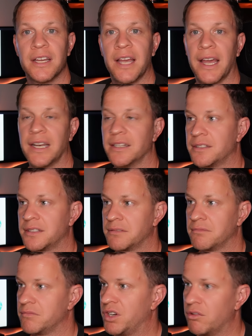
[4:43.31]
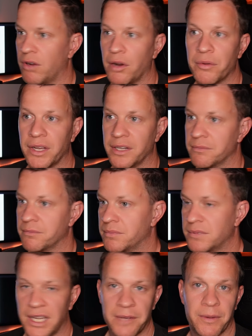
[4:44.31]
And it's
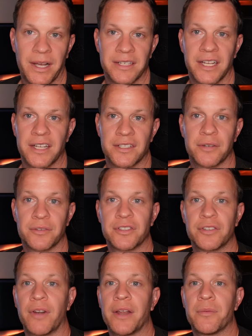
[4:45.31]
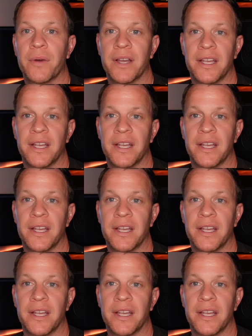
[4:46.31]
growing day by day. So it's a great